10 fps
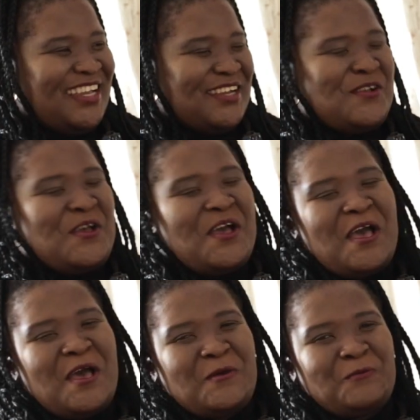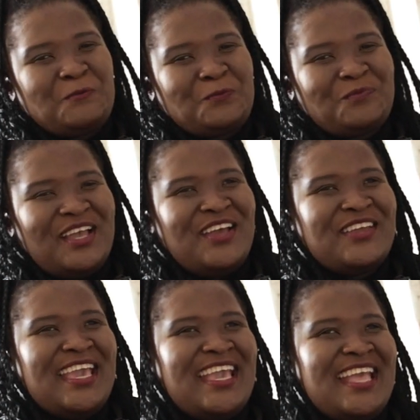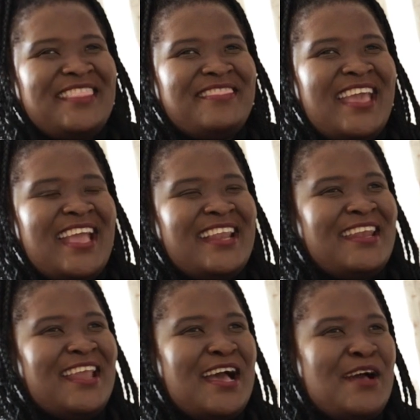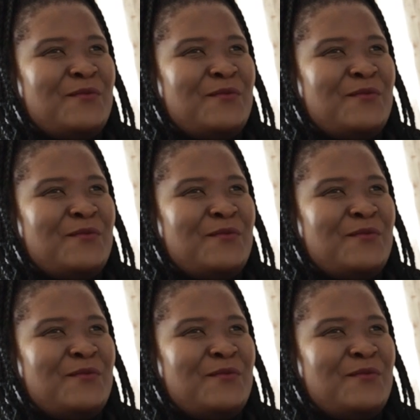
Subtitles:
fine. Okay, and then